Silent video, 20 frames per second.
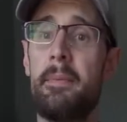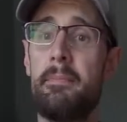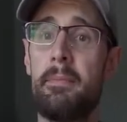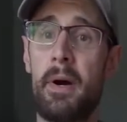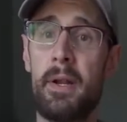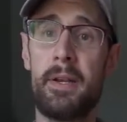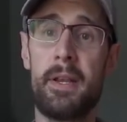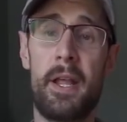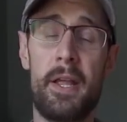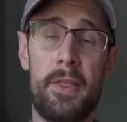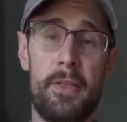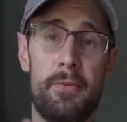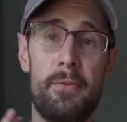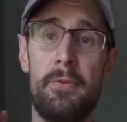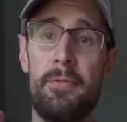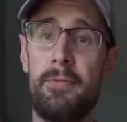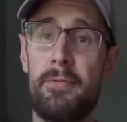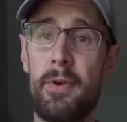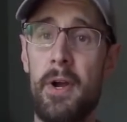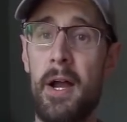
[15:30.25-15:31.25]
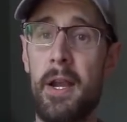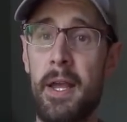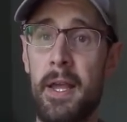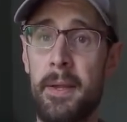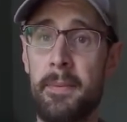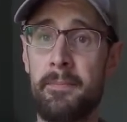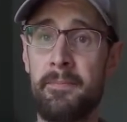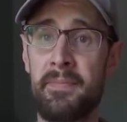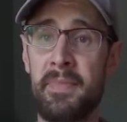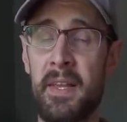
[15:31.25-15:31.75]
Monday through
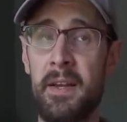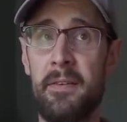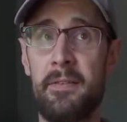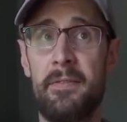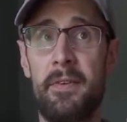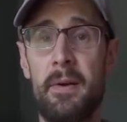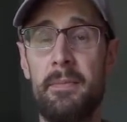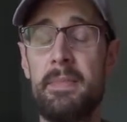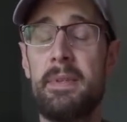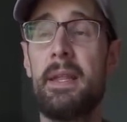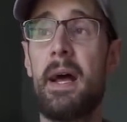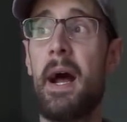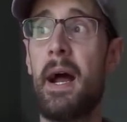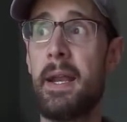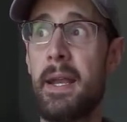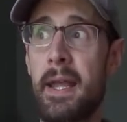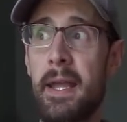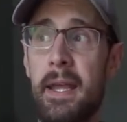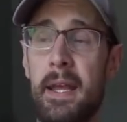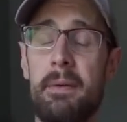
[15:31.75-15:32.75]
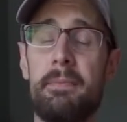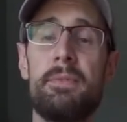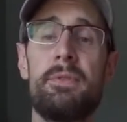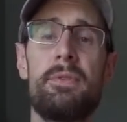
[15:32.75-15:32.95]
Friday, from 9 a.m.